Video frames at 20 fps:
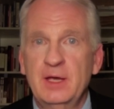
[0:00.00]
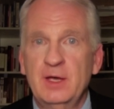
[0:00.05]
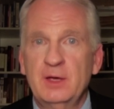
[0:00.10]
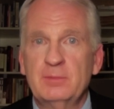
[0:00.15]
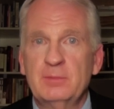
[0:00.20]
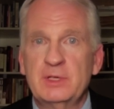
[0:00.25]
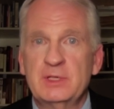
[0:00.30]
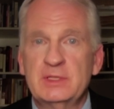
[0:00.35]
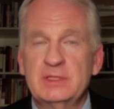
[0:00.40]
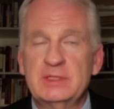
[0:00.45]

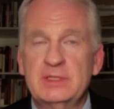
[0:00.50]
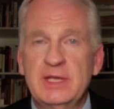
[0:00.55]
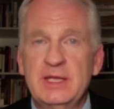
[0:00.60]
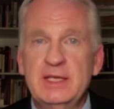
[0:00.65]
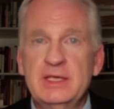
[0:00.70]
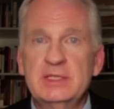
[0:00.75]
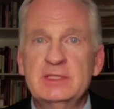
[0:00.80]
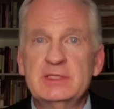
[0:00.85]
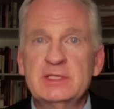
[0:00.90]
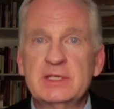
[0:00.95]
but
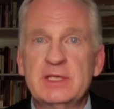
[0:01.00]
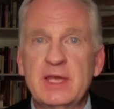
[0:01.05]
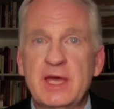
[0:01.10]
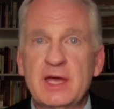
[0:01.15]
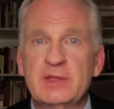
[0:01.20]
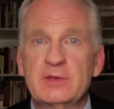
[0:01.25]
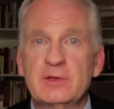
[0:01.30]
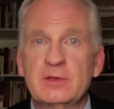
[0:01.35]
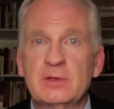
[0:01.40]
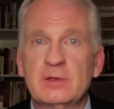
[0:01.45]
taken
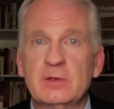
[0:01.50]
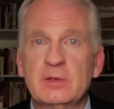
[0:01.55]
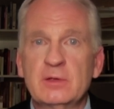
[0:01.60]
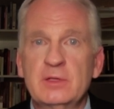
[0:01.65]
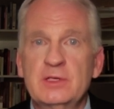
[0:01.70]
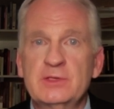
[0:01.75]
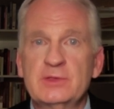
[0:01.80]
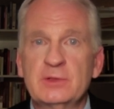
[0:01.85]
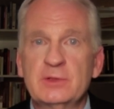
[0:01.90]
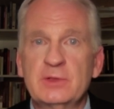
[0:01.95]
together,
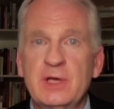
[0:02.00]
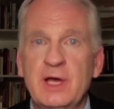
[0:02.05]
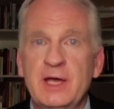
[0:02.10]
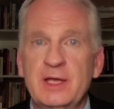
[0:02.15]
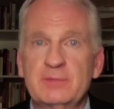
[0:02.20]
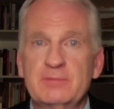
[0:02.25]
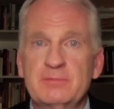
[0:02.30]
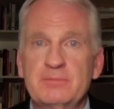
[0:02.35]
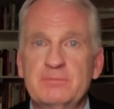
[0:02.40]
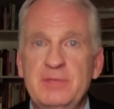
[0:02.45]
these are
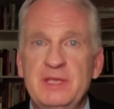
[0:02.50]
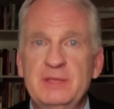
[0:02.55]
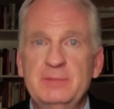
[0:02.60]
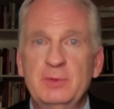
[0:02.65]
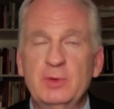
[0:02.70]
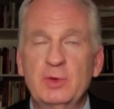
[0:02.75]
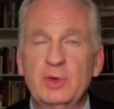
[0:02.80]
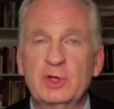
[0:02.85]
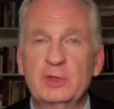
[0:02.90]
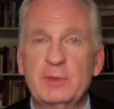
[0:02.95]
not people
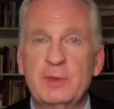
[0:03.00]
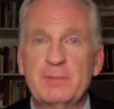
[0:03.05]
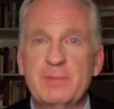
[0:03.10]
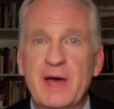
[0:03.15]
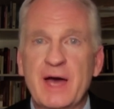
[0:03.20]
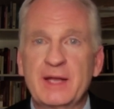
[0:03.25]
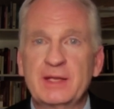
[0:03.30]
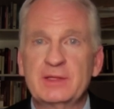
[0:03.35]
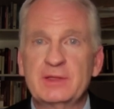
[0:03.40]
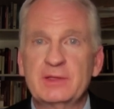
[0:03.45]
who are going to be
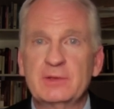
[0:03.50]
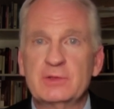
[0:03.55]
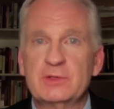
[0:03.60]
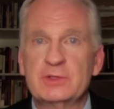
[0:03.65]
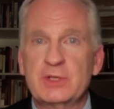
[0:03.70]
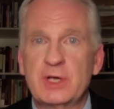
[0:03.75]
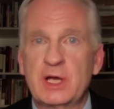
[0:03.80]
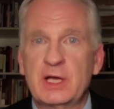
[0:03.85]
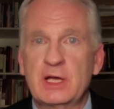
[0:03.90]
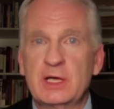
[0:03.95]
bad at their
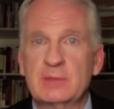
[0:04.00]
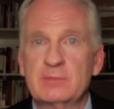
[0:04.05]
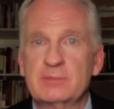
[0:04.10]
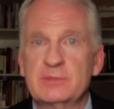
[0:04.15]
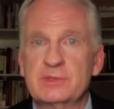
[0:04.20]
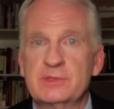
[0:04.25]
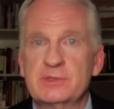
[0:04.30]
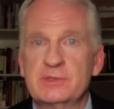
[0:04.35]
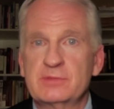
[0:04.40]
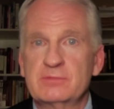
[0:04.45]

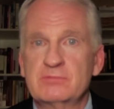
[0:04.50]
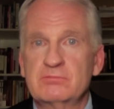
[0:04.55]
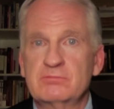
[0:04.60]
jobs